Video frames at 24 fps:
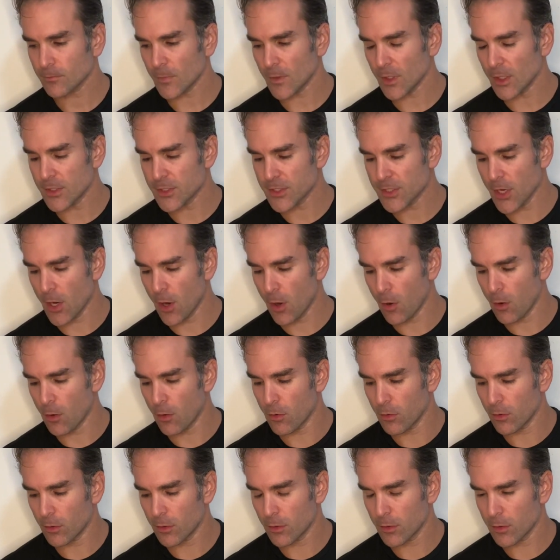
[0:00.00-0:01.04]

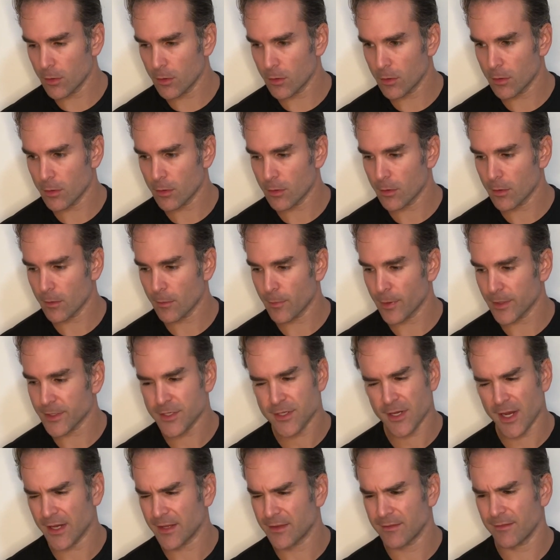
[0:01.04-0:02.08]
So, which
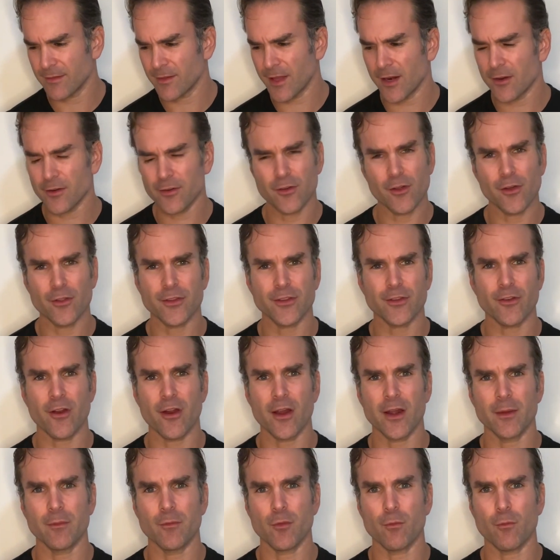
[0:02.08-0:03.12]
I don't know that there are
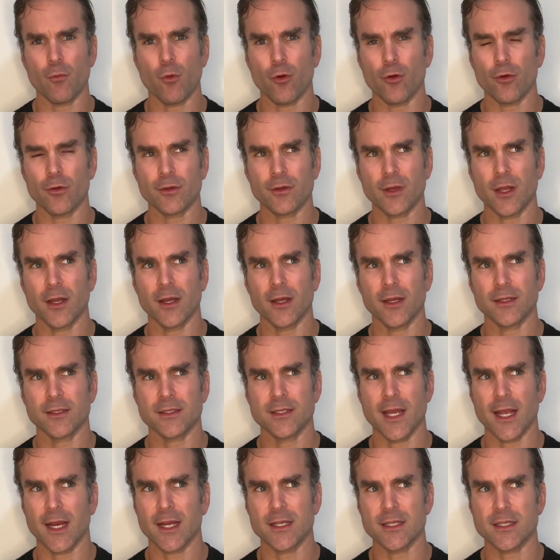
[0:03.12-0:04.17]
any more
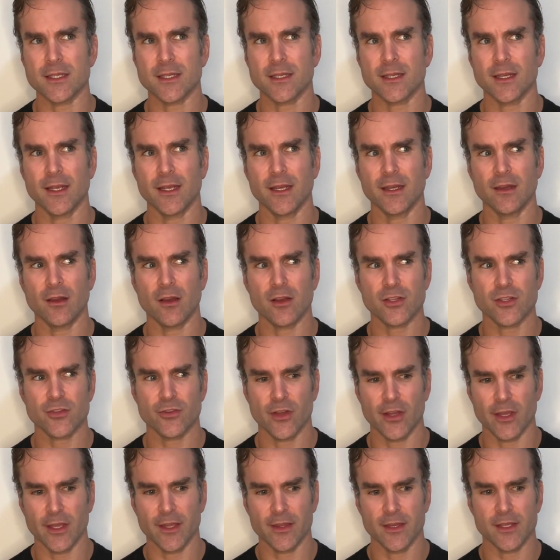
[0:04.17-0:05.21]
Dekas in
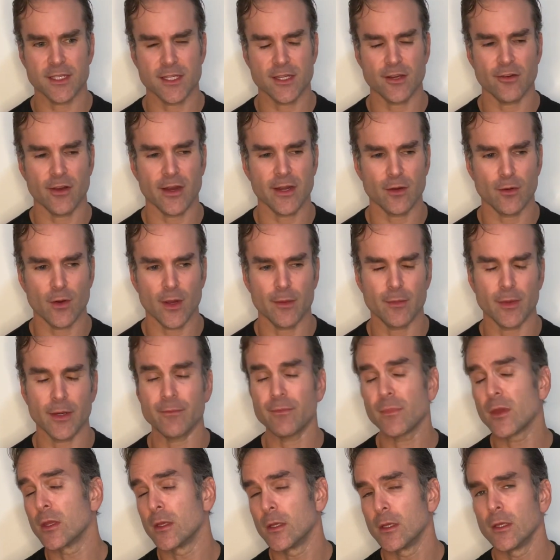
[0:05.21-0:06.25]
Australia this year anyway.
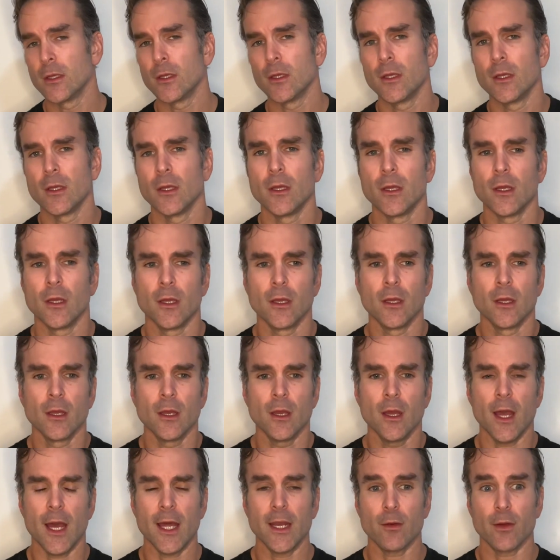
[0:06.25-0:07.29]
But
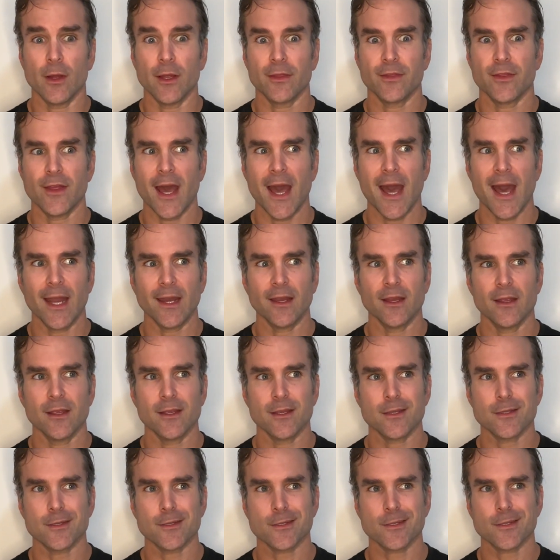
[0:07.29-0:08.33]
anyway, that
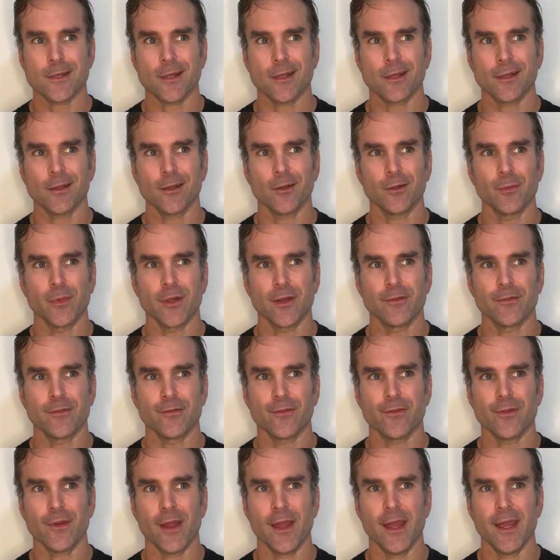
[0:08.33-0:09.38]
is a little bit
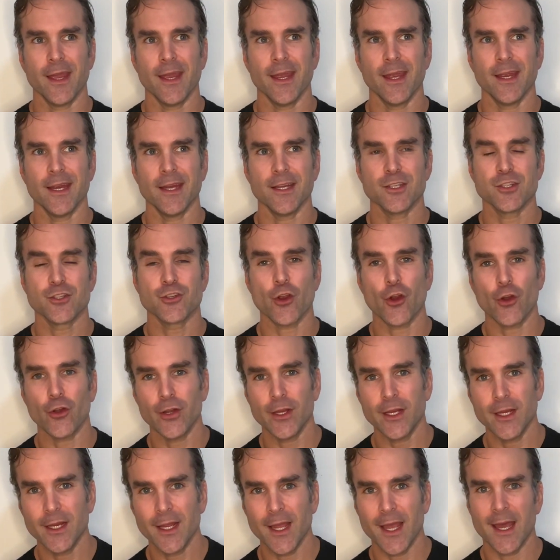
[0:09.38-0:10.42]
of a
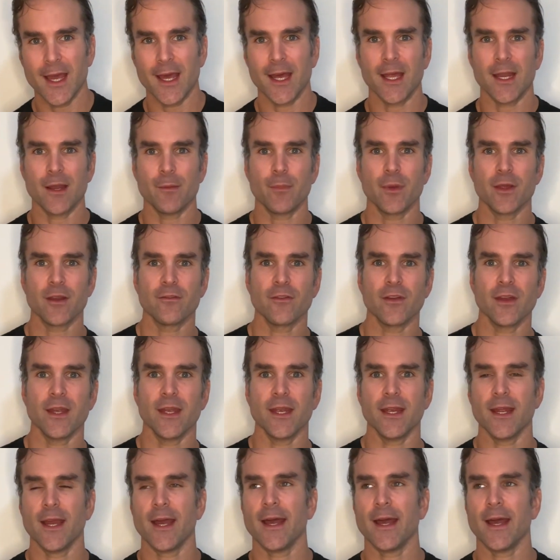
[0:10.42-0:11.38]
journey and a bit of a